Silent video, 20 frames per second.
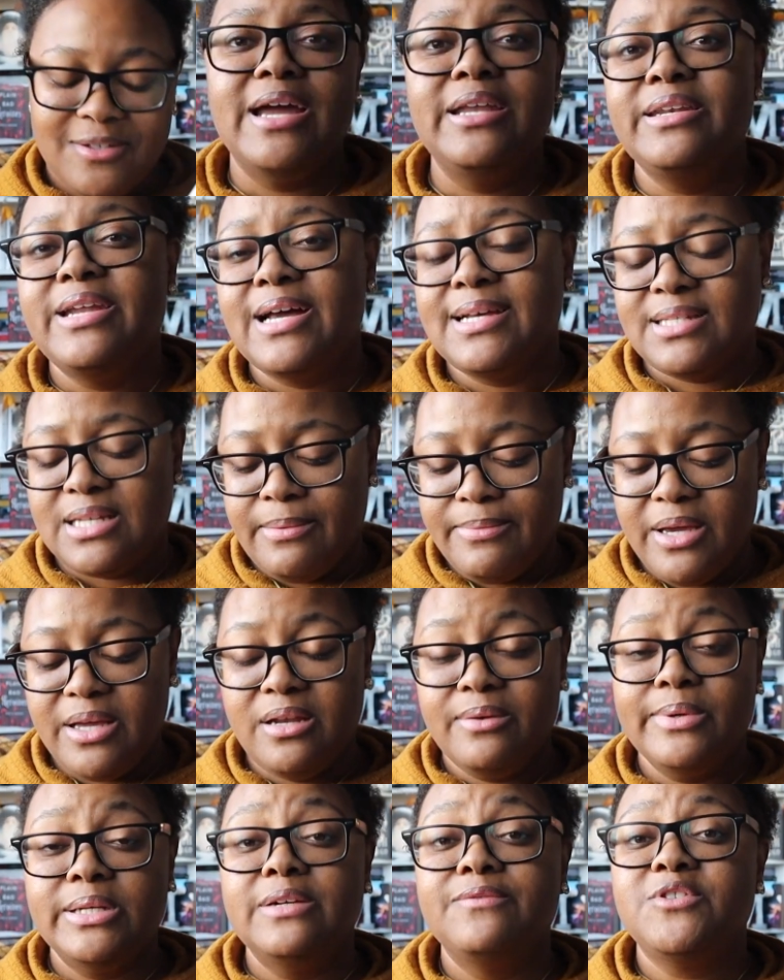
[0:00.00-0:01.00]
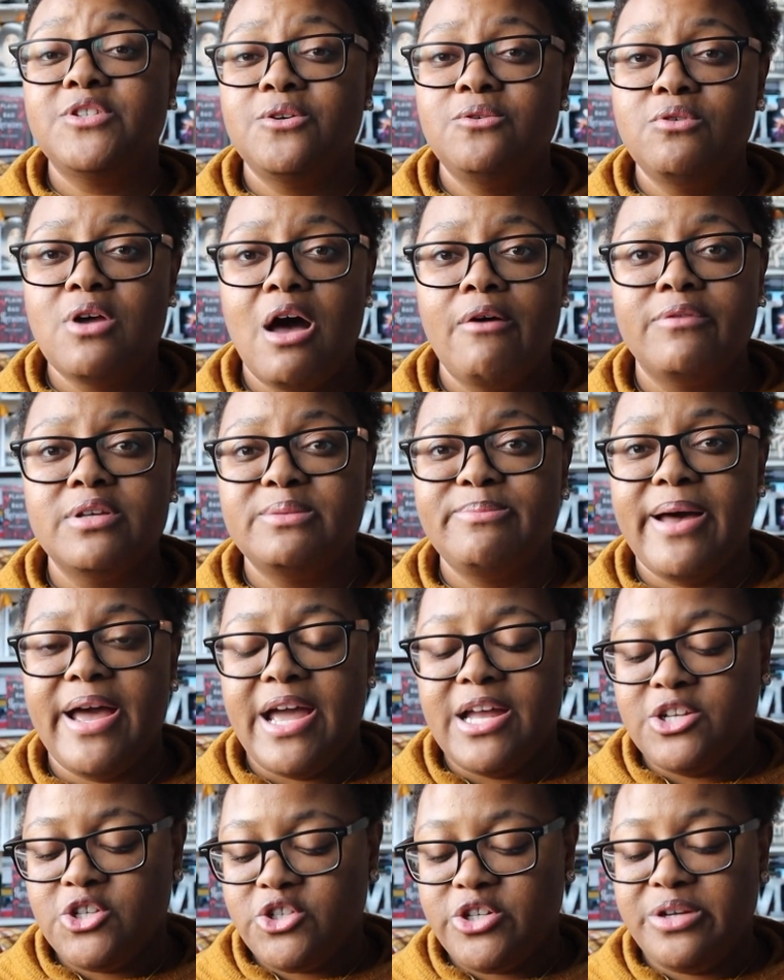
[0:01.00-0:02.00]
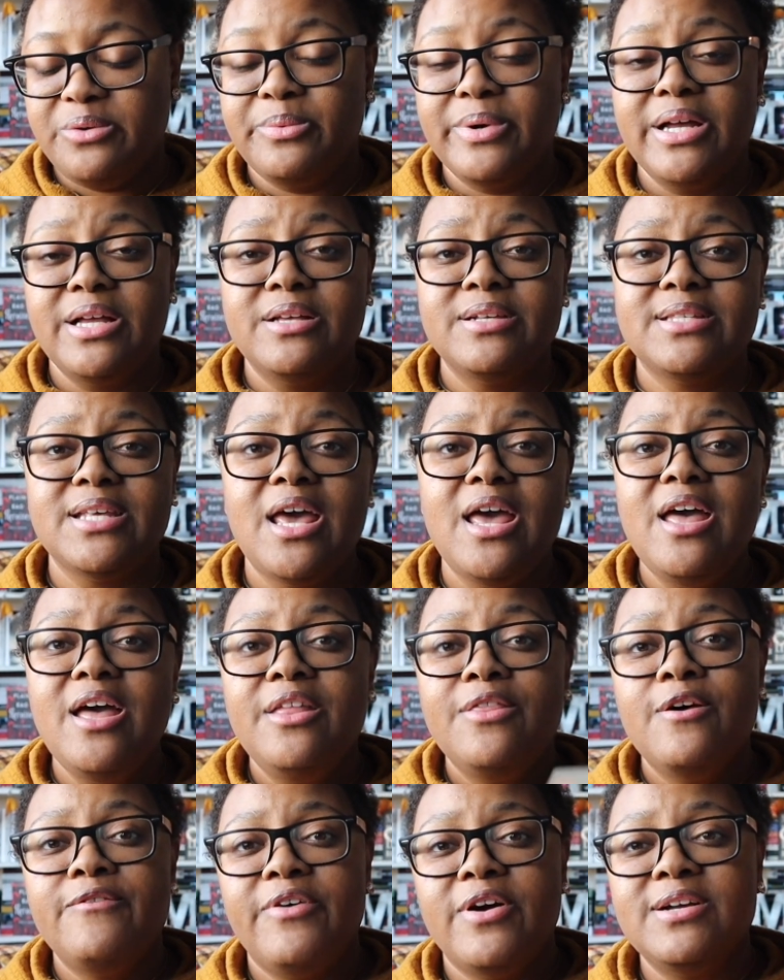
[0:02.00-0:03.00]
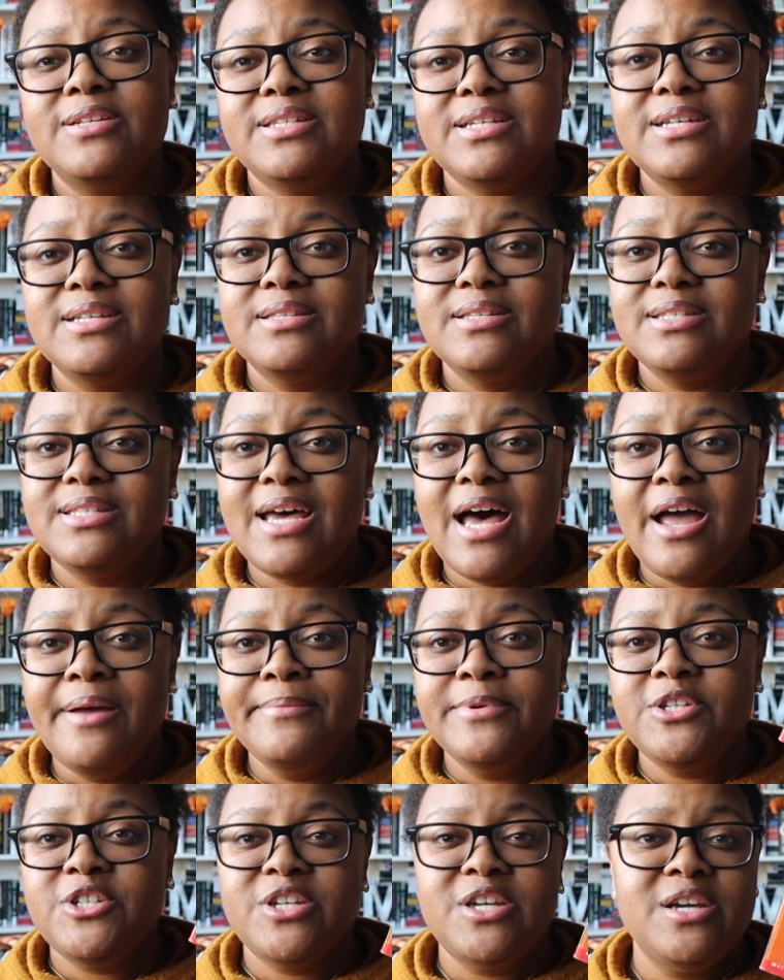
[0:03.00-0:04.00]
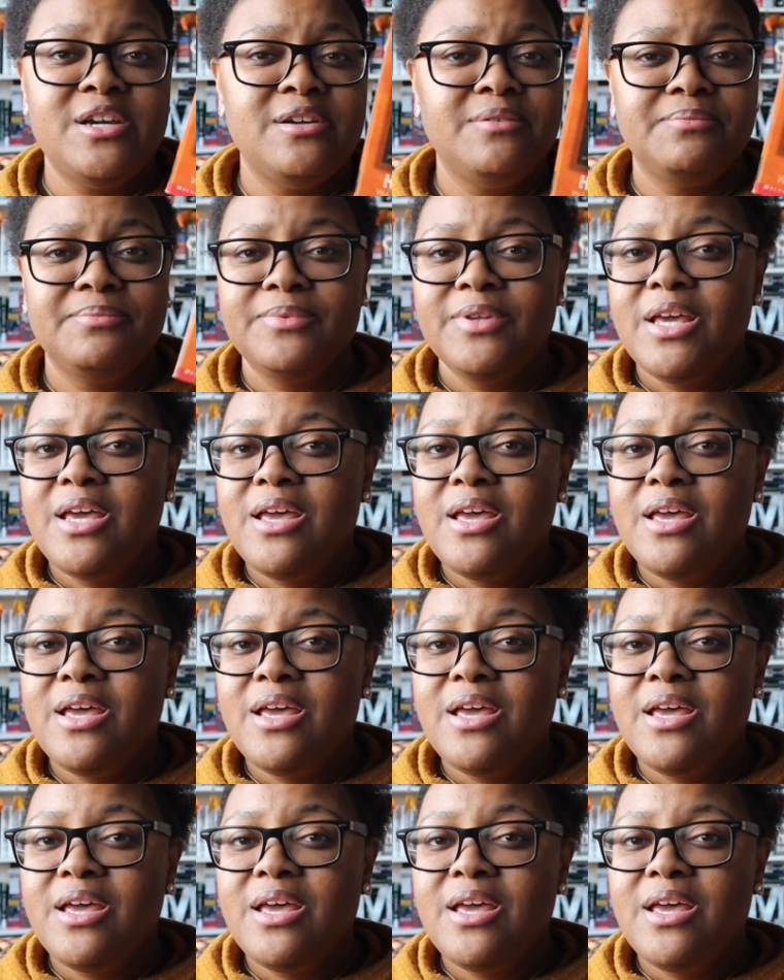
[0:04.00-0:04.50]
And next I'm getting rid of 2 novels by H.G. Wells. The first is The Time Machine.